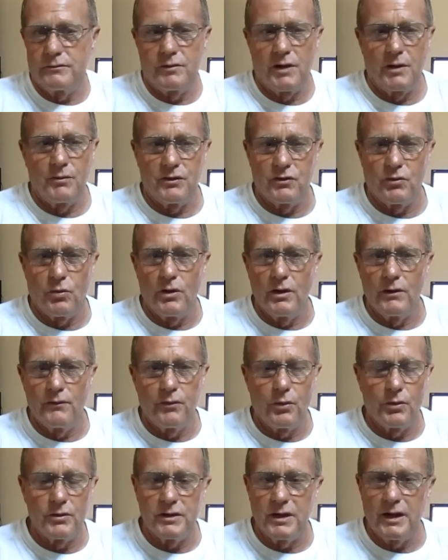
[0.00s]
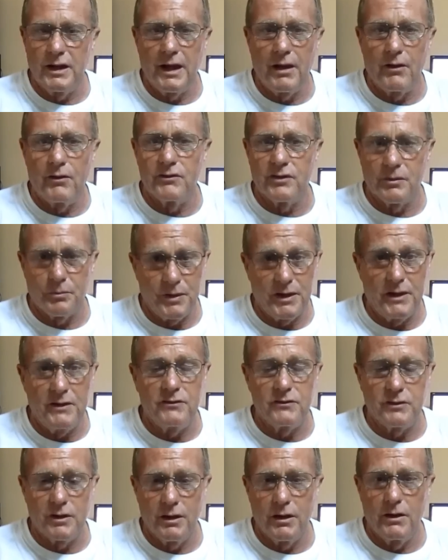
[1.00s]
maybe 12, 14 hours a
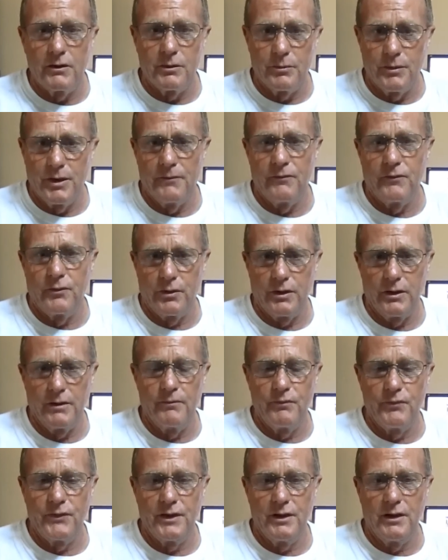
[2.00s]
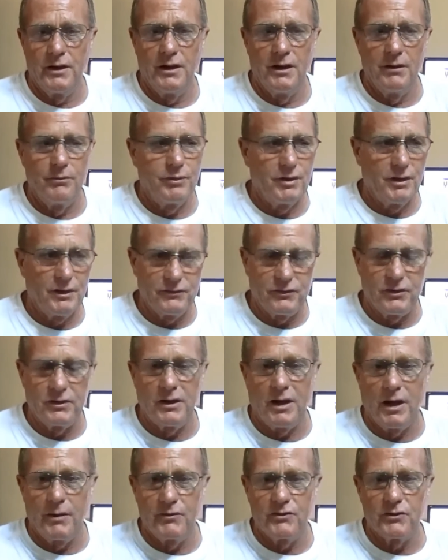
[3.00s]
piece to load them up for you, plus the
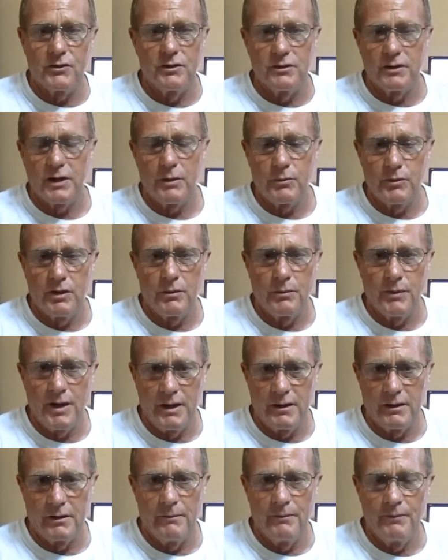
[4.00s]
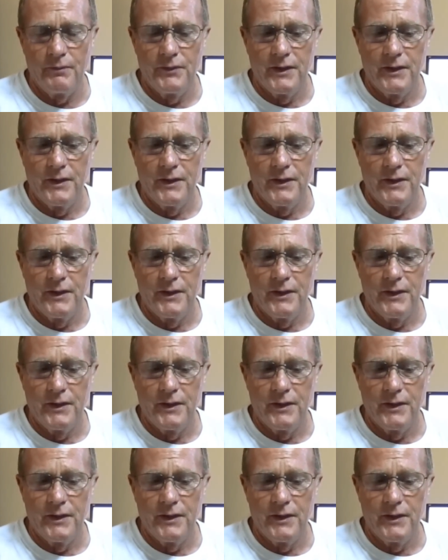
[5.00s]
time it's going to take me to make them.